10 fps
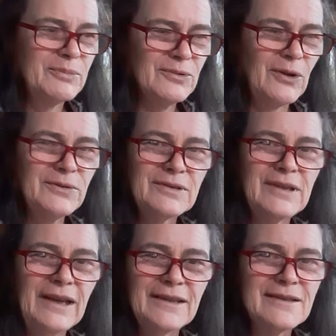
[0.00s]
falls
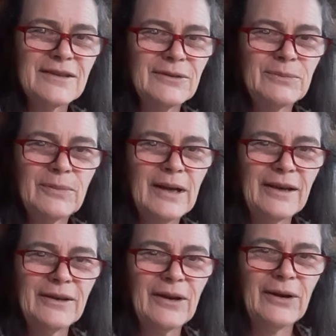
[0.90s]
dead, so I
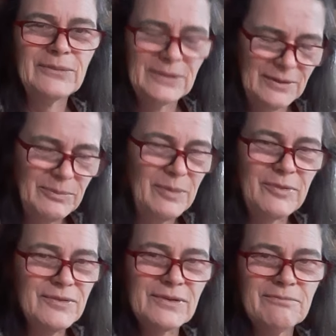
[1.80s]
don't know. You know
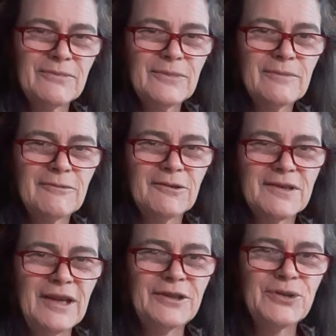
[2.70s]
maybe it was
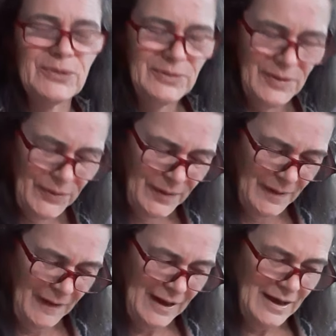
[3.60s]
consensual.
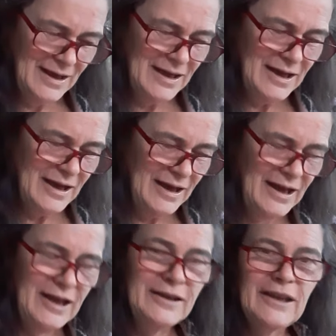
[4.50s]

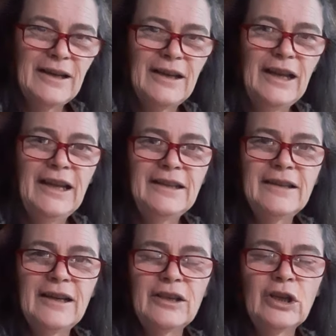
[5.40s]
And uh, and
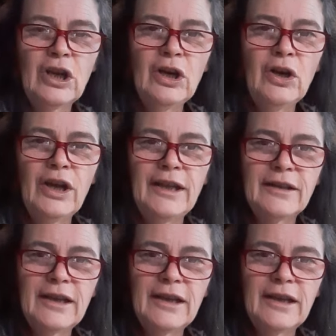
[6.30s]
uh, you know, and